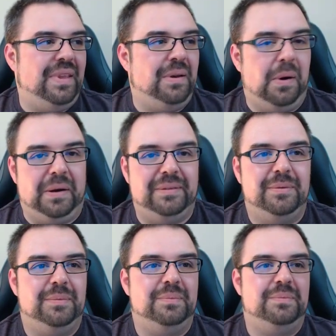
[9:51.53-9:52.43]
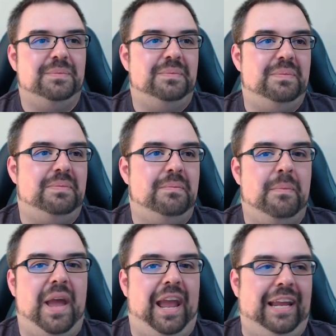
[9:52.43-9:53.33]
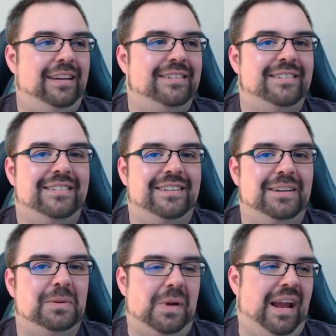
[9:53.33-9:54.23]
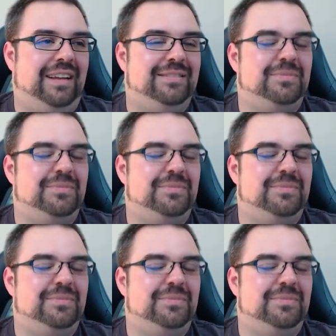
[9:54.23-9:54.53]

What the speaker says: Or May, right?